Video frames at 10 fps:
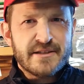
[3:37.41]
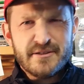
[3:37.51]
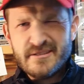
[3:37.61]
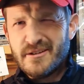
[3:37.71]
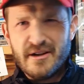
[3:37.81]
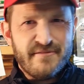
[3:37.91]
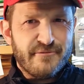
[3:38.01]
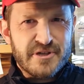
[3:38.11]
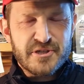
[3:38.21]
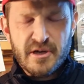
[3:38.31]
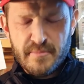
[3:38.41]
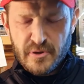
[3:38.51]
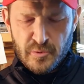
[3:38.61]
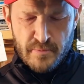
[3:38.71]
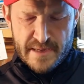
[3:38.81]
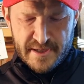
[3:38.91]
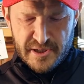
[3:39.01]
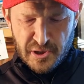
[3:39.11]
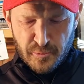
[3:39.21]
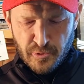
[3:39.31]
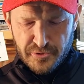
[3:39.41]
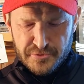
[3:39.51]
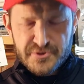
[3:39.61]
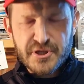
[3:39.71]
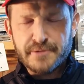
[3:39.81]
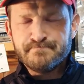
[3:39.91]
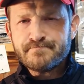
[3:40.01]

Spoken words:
Not every shot, but maybe the odd one or two.